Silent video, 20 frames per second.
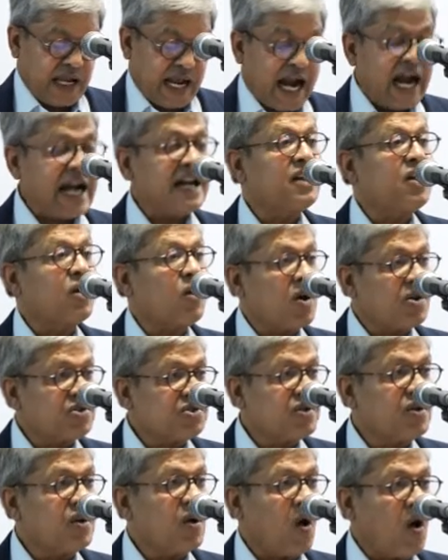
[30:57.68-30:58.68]
and the
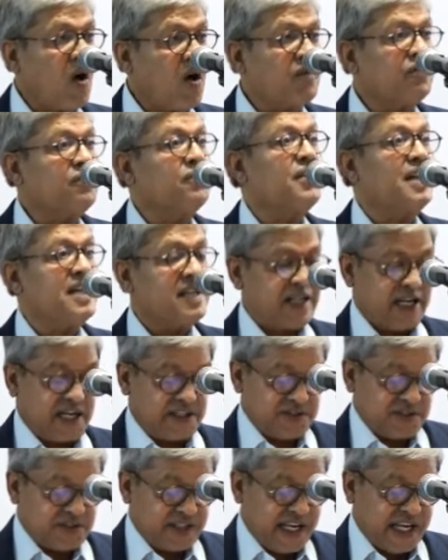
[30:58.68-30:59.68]
caution of
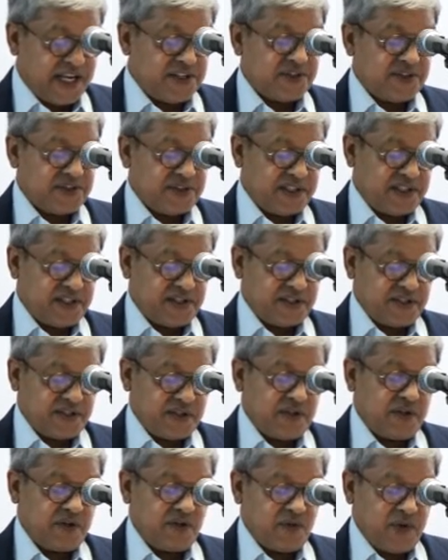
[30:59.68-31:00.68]
intelligence agencies
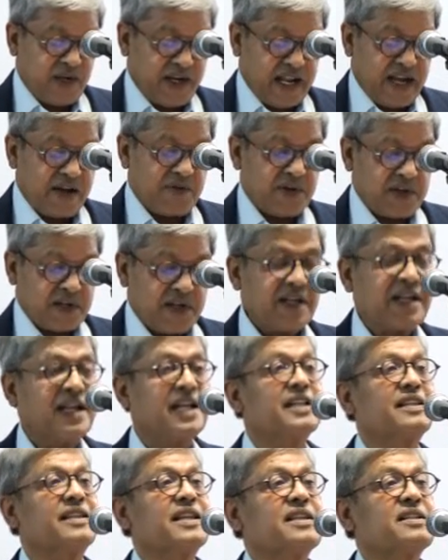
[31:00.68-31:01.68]
whenever
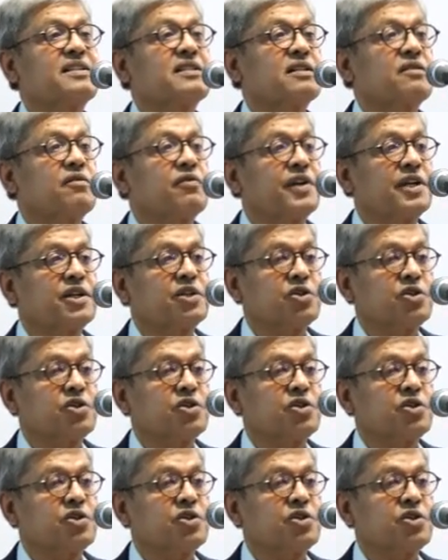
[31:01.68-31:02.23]
he thinks it fit to